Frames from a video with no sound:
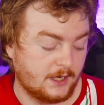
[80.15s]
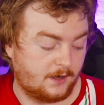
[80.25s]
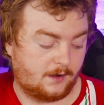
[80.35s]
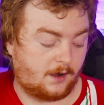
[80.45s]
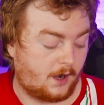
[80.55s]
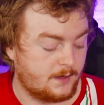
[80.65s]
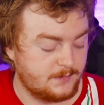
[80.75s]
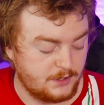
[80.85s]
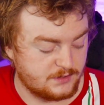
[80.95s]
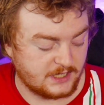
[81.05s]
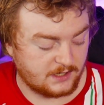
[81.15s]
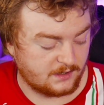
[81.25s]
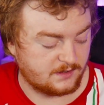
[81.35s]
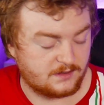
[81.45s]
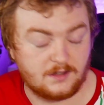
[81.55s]
Uh, I'm
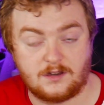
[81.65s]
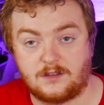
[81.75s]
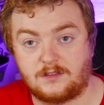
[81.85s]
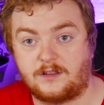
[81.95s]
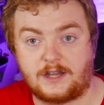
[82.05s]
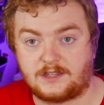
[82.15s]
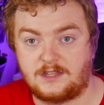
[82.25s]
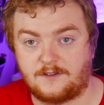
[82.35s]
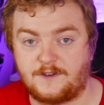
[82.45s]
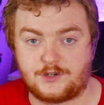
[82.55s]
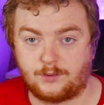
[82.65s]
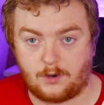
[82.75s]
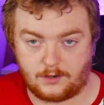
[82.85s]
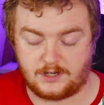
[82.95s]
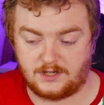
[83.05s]
using the, like the official
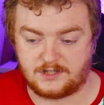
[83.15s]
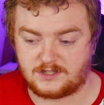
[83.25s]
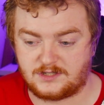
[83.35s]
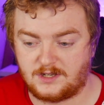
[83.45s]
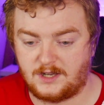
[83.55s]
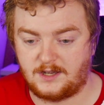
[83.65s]
Oculus